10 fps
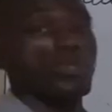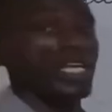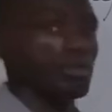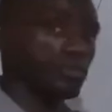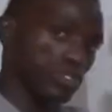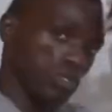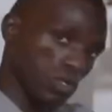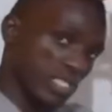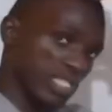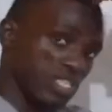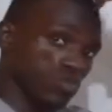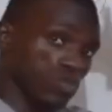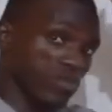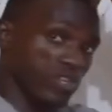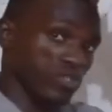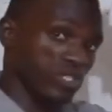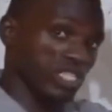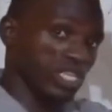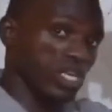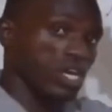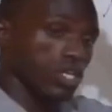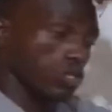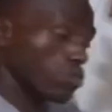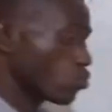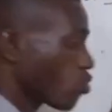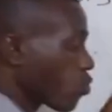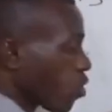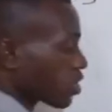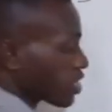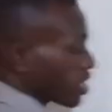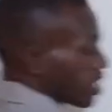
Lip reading: when I'm discussing the history of electricity. You will know what